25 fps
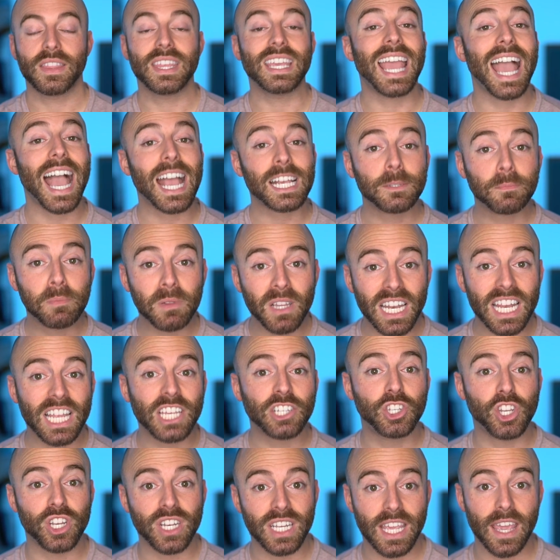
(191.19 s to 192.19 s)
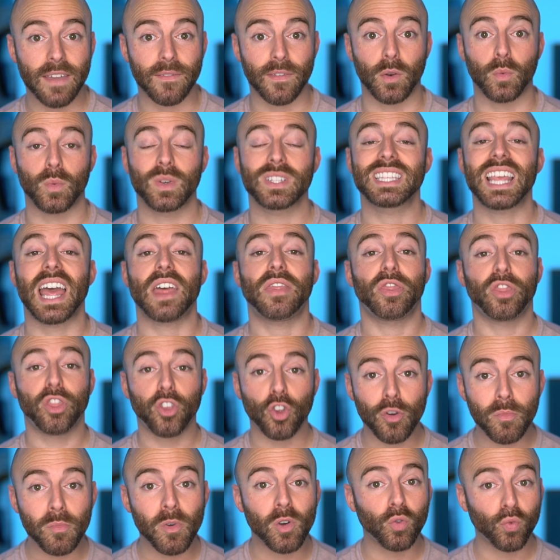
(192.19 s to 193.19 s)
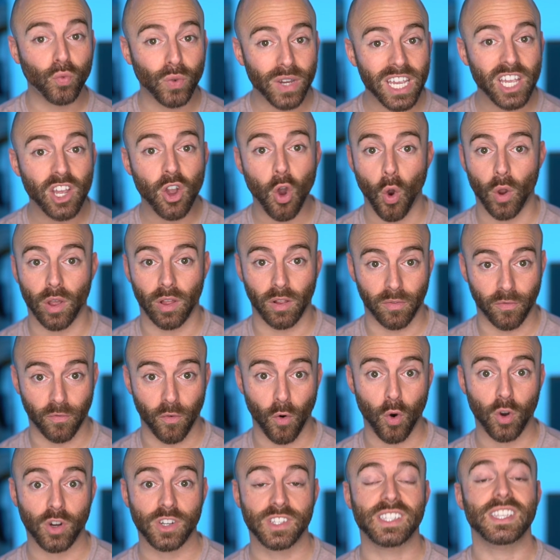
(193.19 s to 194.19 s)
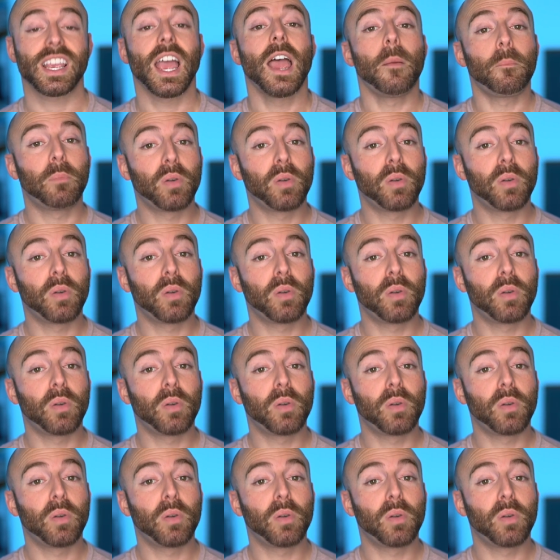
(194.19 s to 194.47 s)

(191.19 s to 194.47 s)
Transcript: The explanation given was that thermal recoil force